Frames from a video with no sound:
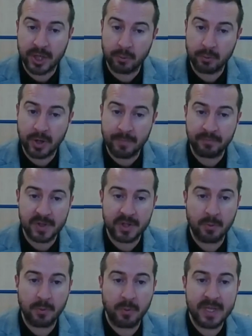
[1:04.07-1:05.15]
children.
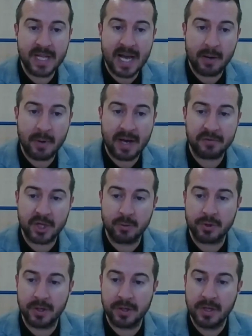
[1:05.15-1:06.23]
So we now have
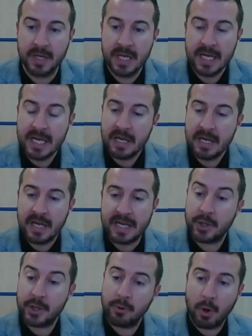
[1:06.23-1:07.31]
children in
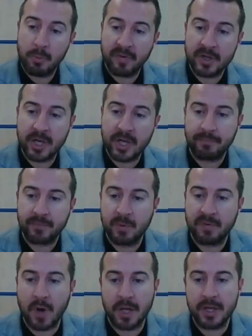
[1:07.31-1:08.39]
2-year-old provision.
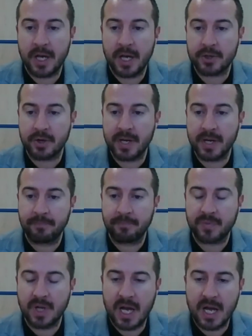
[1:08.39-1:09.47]
We've got a nursery.
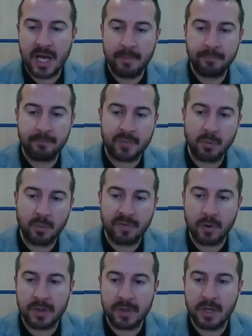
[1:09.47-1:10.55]
We've
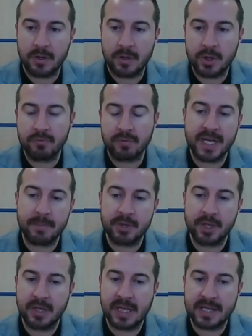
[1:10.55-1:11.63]
currently got 2
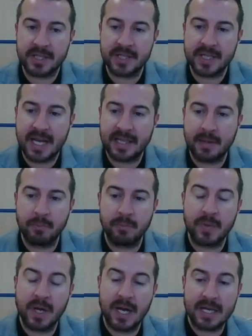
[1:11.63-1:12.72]
reception classes, and
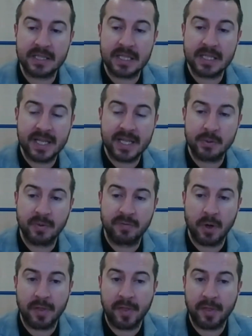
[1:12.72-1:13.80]
then as it stands, we've
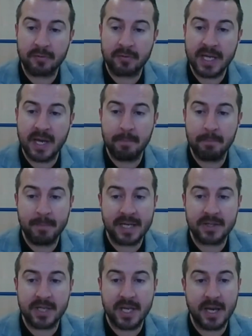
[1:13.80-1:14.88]
got 3
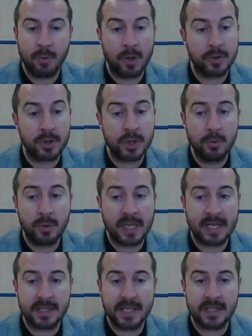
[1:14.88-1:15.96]
mixed year 1-2
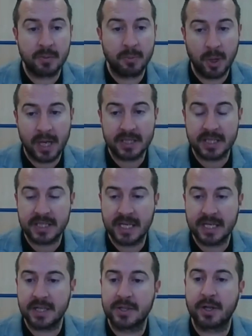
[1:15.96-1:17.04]
classes. But as I
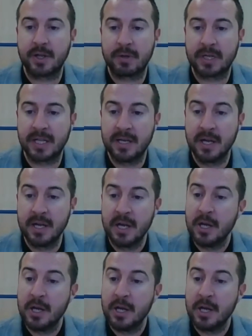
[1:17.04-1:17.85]
said, historically,